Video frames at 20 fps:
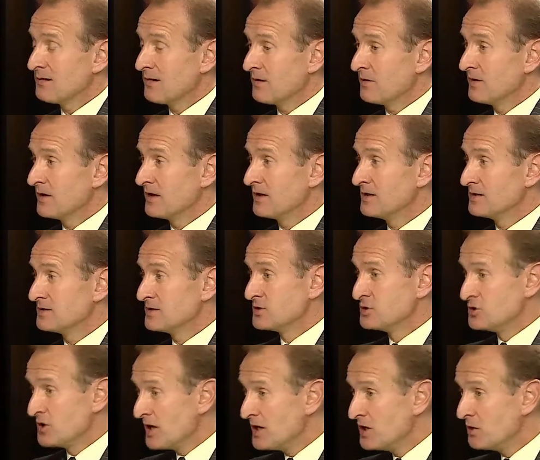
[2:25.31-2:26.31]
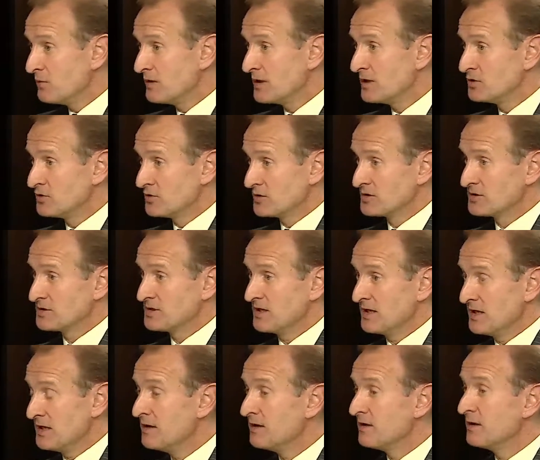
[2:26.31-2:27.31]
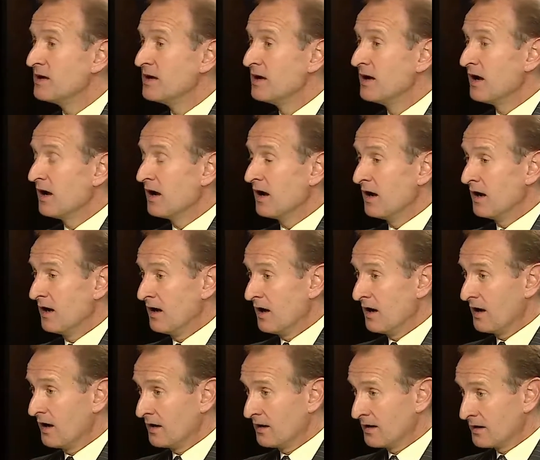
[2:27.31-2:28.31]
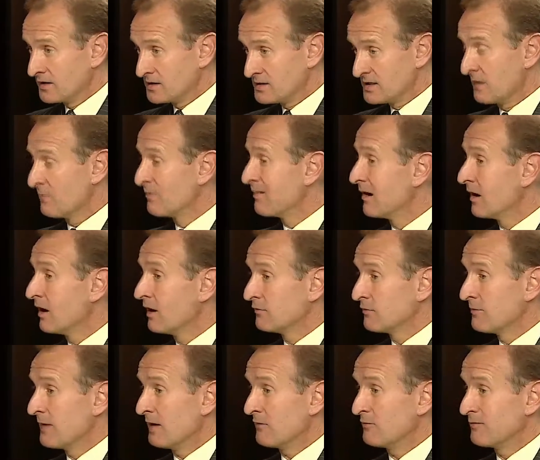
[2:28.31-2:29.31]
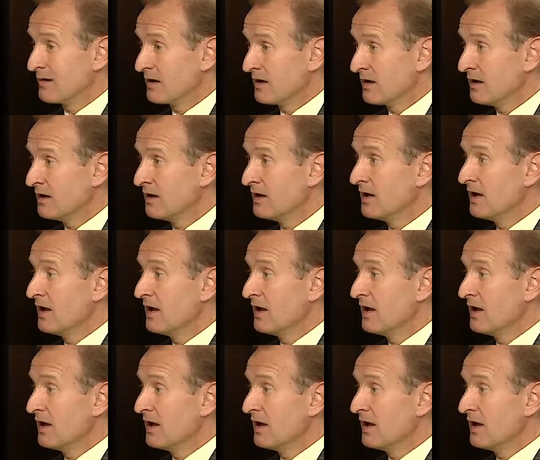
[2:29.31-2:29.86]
I think it is a genuine interest in contemporary art from Africa,